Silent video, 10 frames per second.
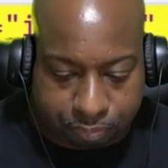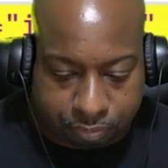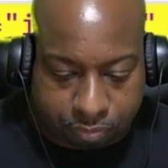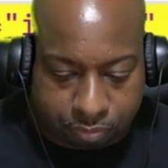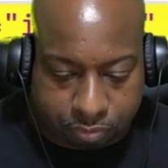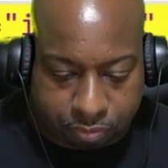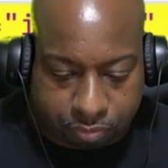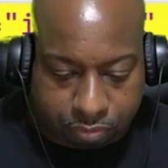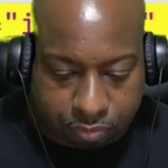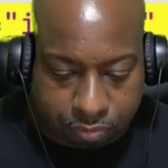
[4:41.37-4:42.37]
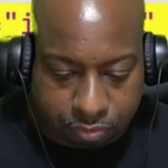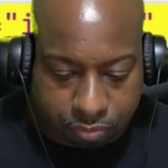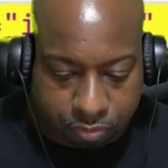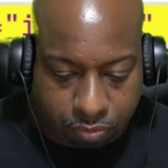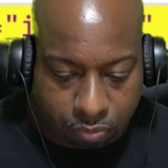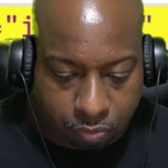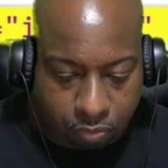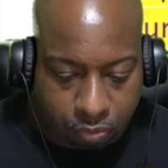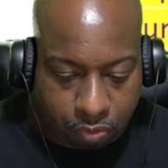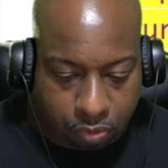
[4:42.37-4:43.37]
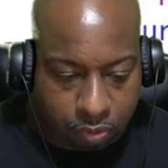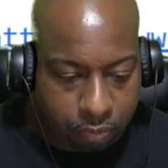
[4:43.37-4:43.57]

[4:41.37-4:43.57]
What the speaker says: (no one is talking)